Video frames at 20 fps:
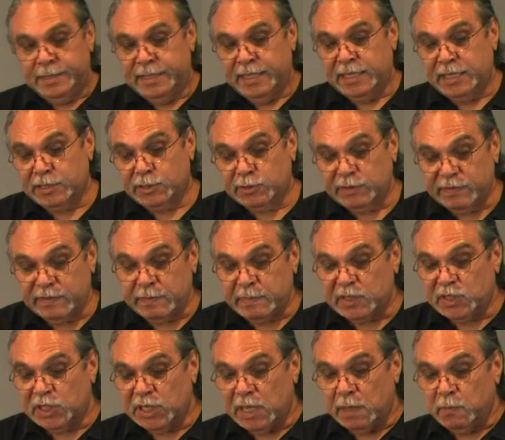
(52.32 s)
The history of the
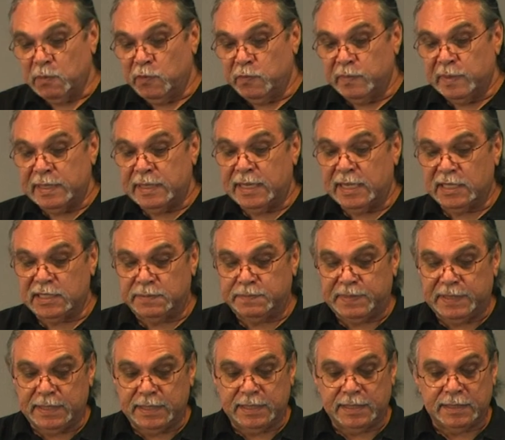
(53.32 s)
Mexica movement has
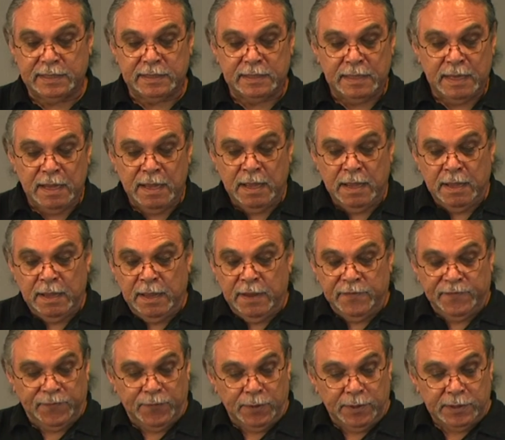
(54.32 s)
been,
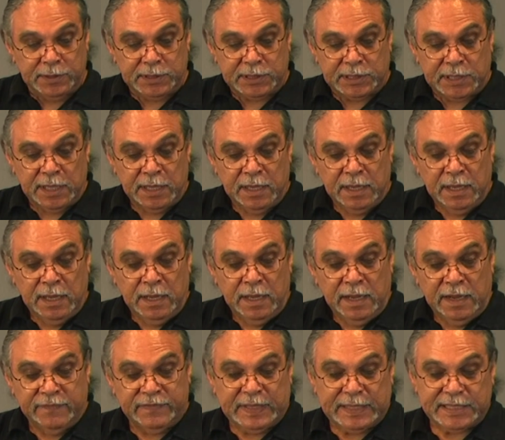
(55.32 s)
first,
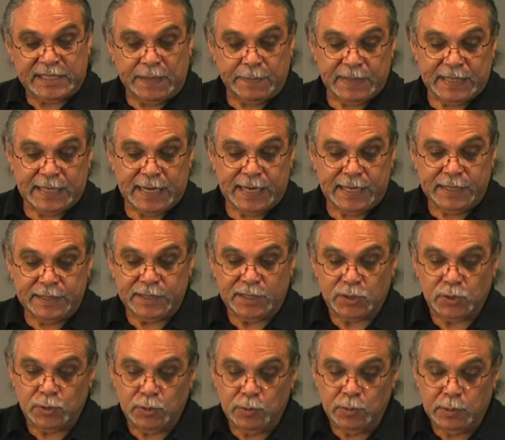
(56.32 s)
of disseminating
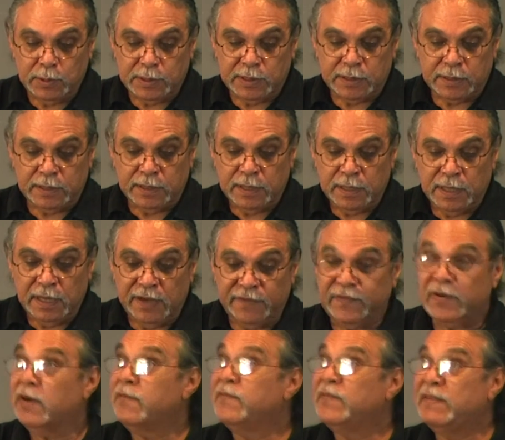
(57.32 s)
the truth of
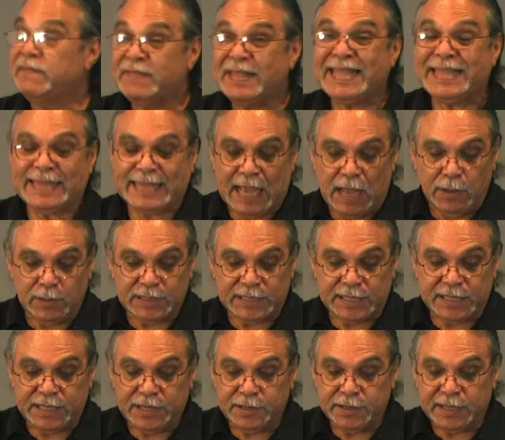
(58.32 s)
our
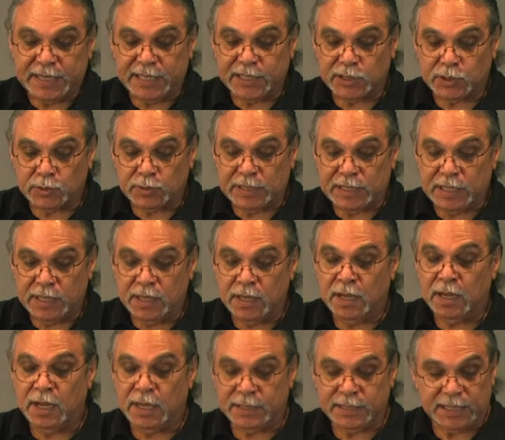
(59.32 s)
50,000-year history
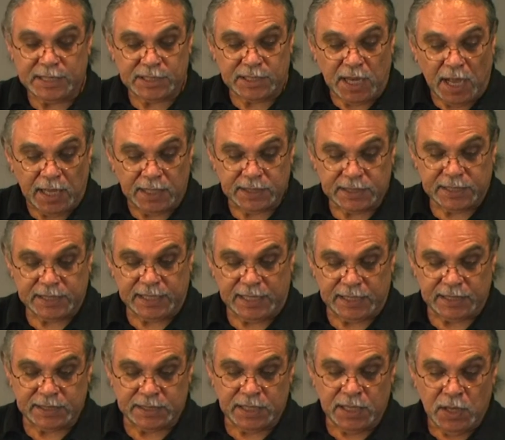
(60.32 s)
on this
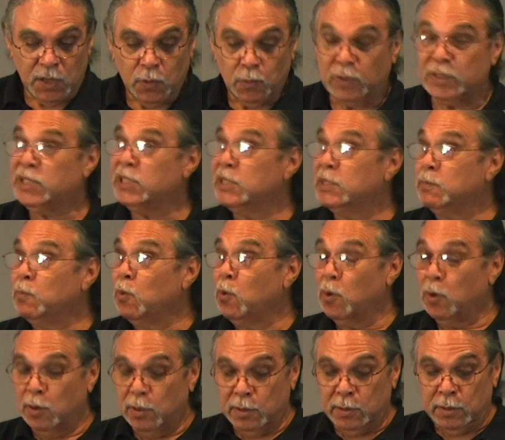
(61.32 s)
continent, which is
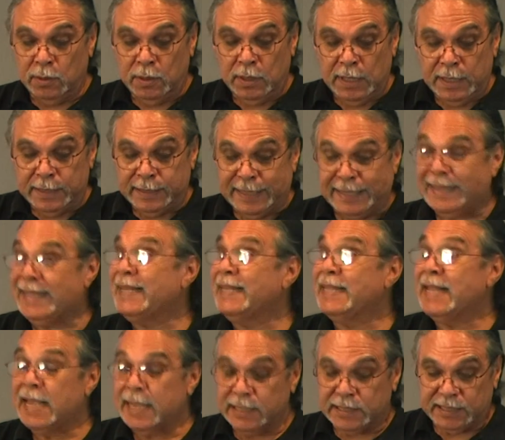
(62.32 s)
more than the
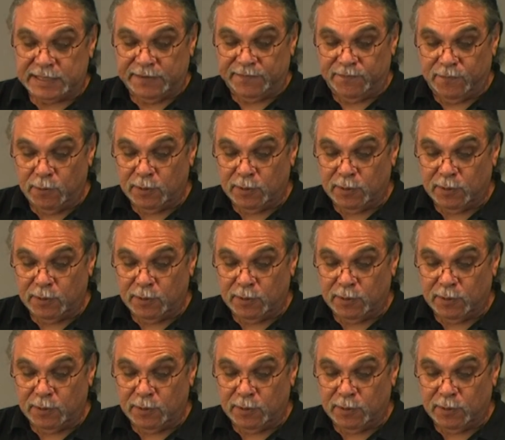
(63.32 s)
less than